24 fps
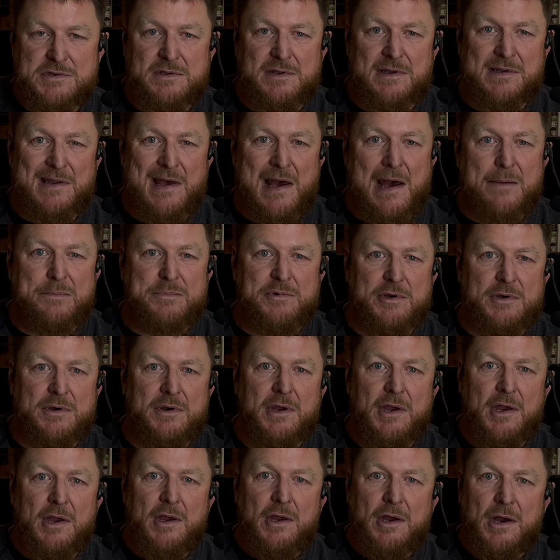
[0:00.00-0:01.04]
adapter
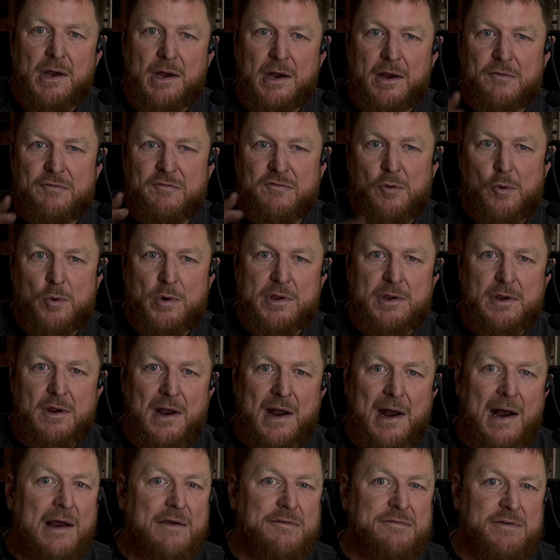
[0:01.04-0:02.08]
for your
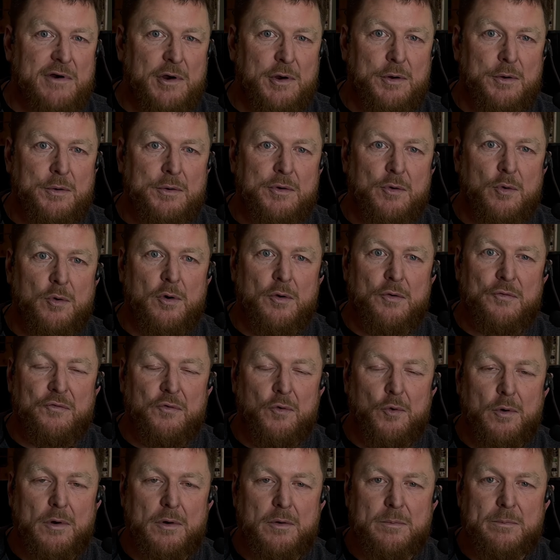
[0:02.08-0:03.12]
iPhone or
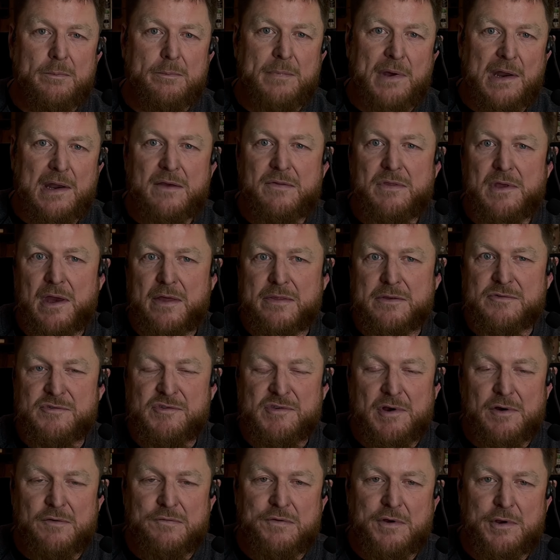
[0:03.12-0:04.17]
for many of the other
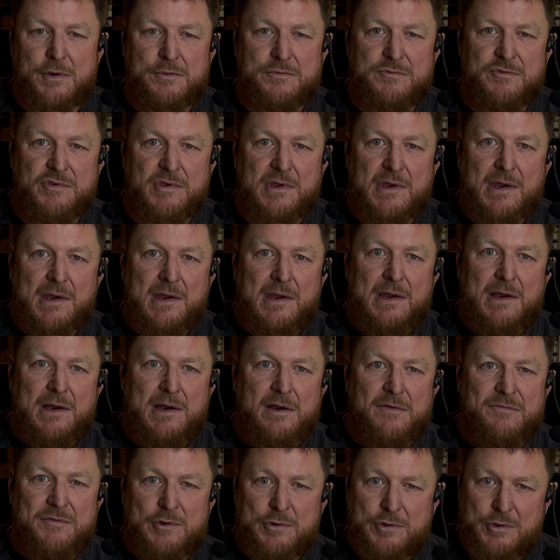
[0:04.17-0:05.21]
cell phones
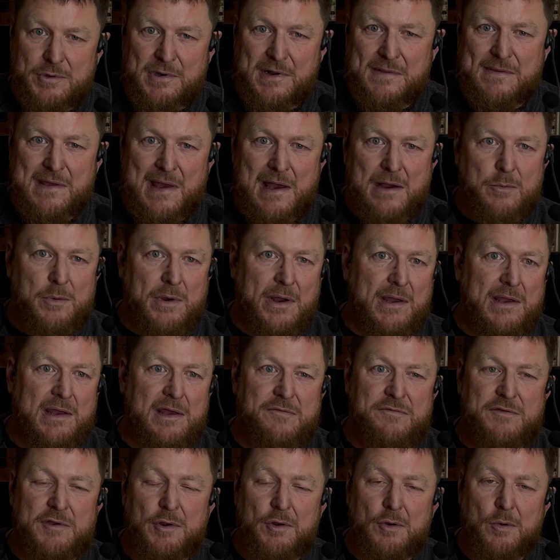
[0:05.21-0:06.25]
if you're doing it that way.
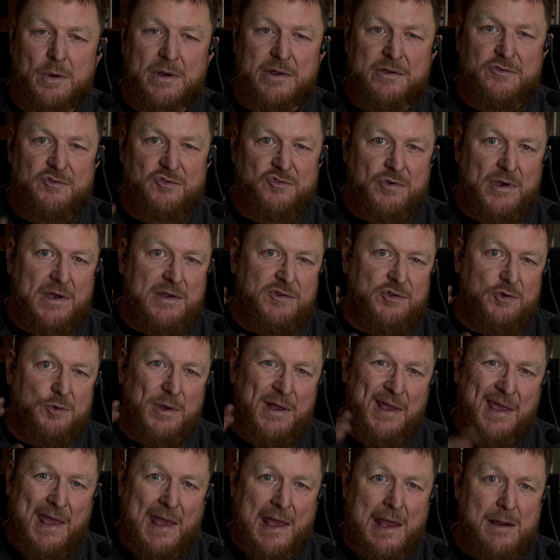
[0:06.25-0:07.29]
If you're going straight to a
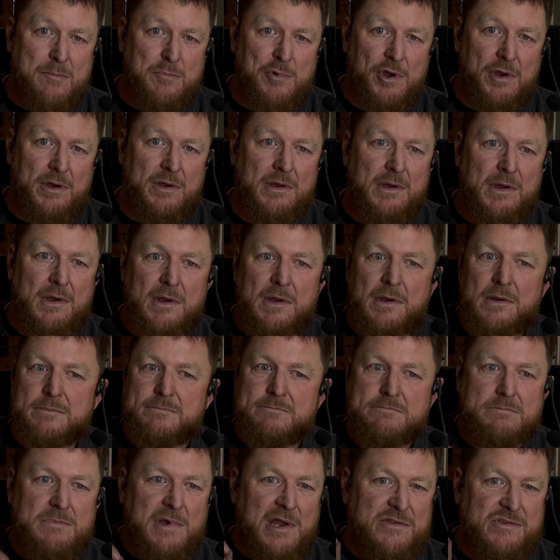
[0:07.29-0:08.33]
camera,
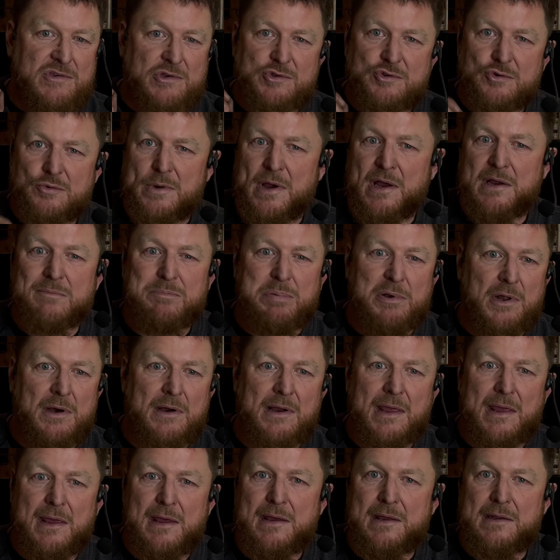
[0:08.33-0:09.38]
it's a direct
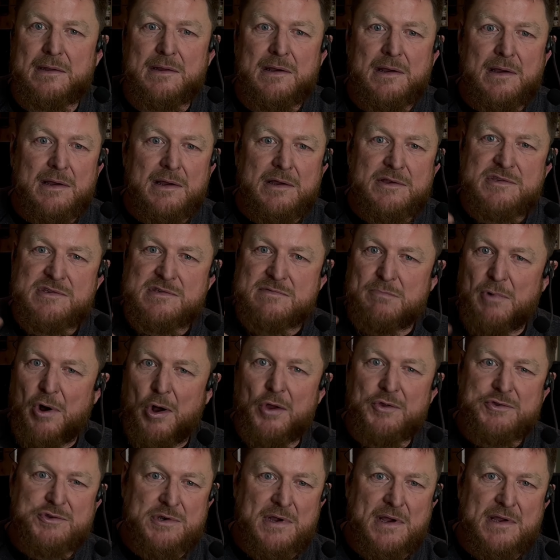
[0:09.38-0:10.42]
plug-in, small
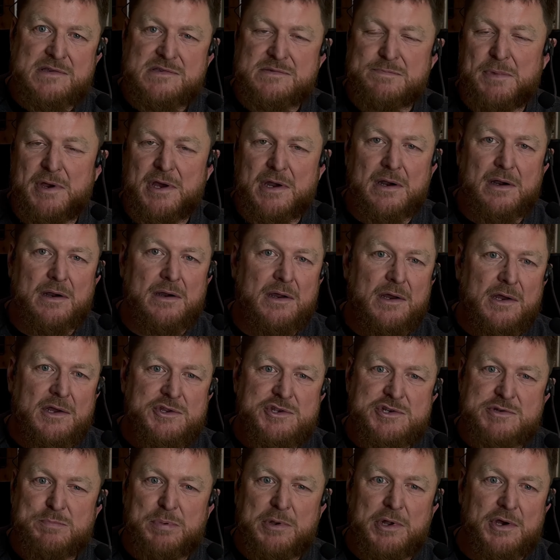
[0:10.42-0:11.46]
transmitter,
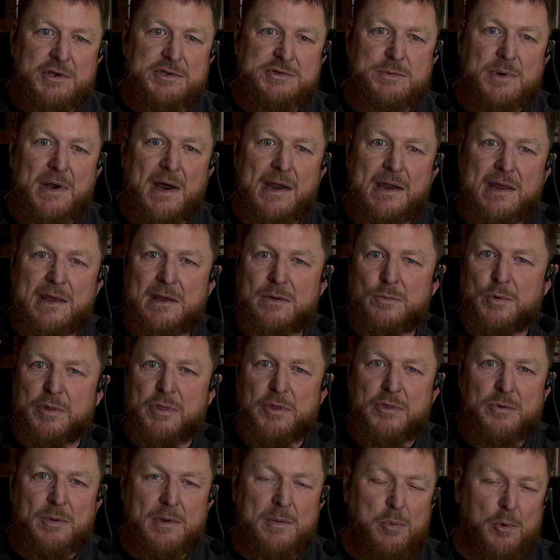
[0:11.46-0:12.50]
just plugs right in with a
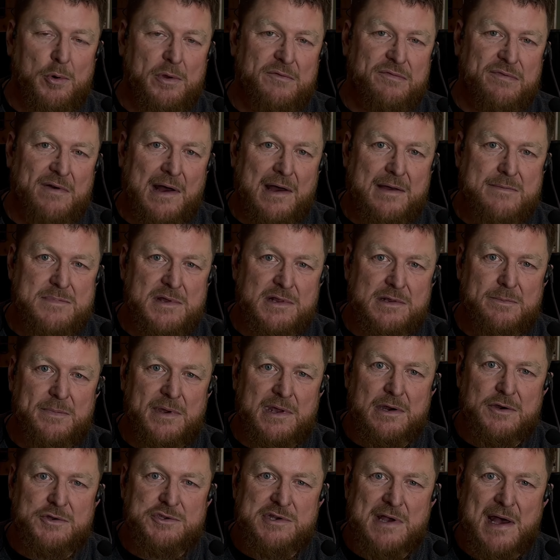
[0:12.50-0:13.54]
3.5
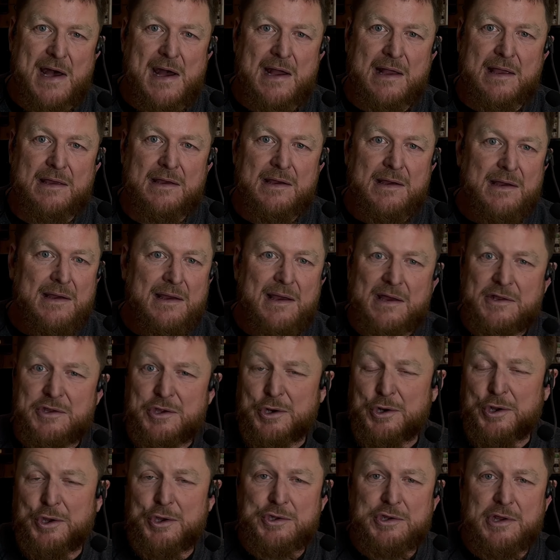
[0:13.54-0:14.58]
millimeter jack, and you're
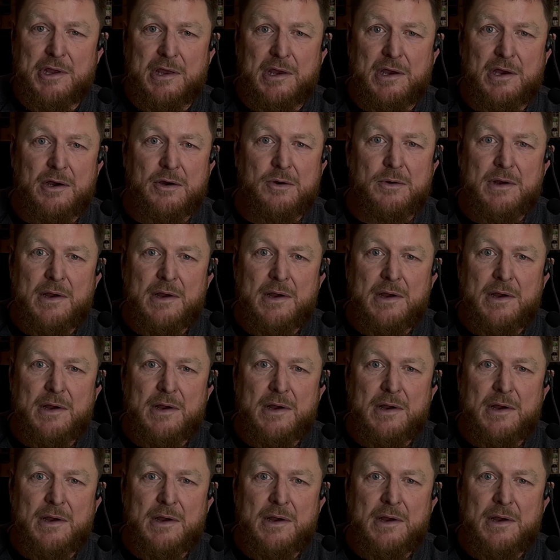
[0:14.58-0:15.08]
good to go.